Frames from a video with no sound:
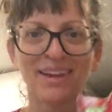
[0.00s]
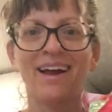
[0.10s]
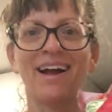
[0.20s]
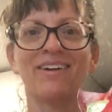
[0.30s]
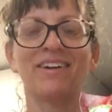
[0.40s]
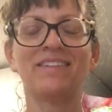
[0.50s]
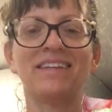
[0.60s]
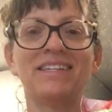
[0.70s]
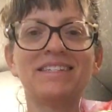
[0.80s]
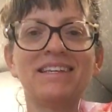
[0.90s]
I got
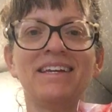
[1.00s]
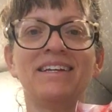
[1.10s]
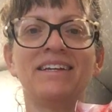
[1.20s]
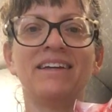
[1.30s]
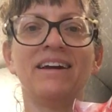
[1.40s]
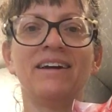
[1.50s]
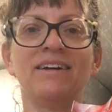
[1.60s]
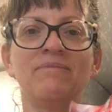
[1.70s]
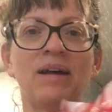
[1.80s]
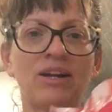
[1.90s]
these
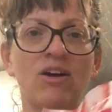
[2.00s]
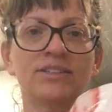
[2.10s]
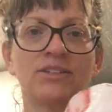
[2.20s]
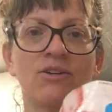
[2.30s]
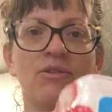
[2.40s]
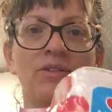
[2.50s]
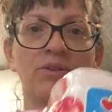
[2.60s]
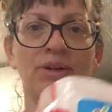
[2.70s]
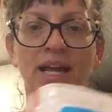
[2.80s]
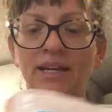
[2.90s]
at Costco, and they're
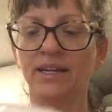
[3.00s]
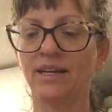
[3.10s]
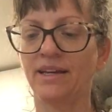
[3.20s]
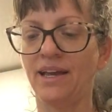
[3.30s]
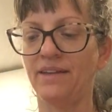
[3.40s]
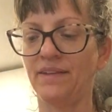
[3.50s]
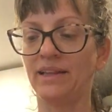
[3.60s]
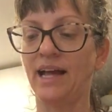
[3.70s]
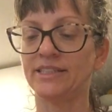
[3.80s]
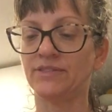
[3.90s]
organic, and they
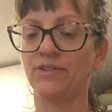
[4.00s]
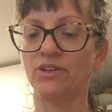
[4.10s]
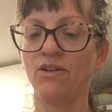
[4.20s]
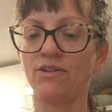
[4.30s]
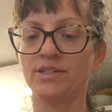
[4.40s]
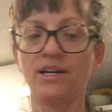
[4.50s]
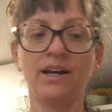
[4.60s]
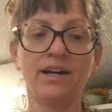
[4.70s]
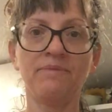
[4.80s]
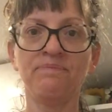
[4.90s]
last for a long
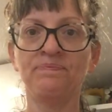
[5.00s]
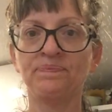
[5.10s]
time.